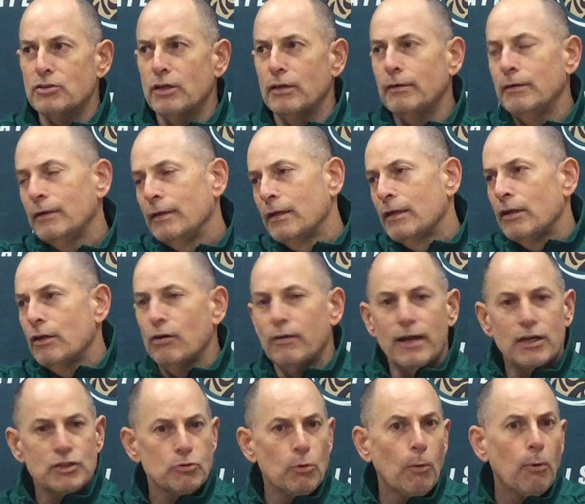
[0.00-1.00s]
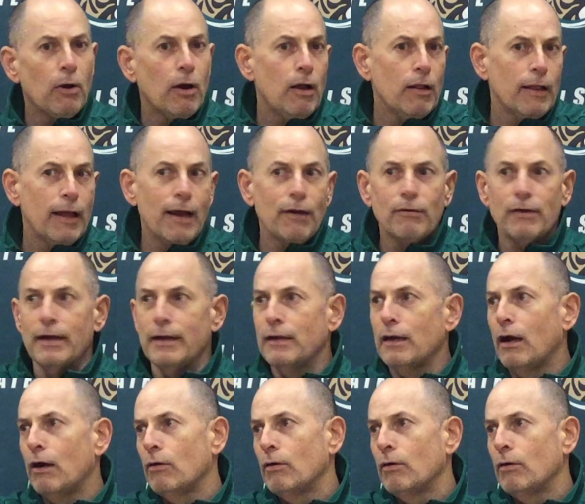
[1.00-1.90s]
and, you know, that's where we're all at right now.